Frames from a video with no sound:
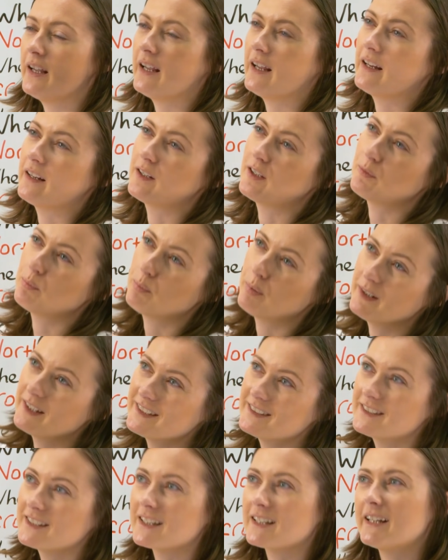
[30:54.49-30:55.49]
in
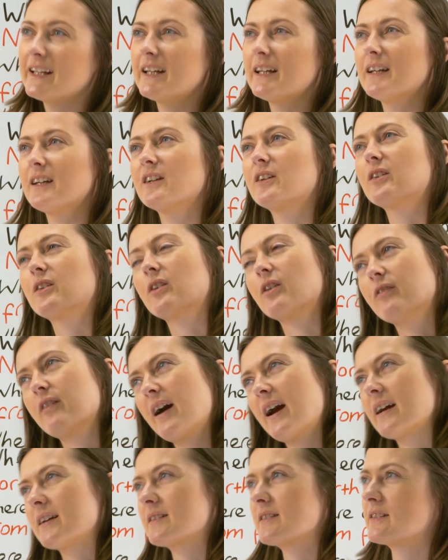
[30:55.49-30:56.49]
politically
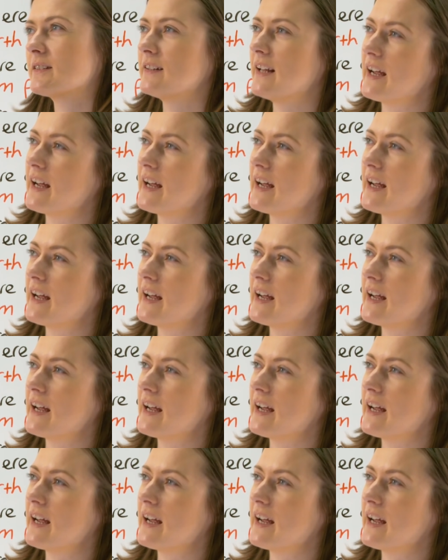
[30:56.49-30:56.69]
correct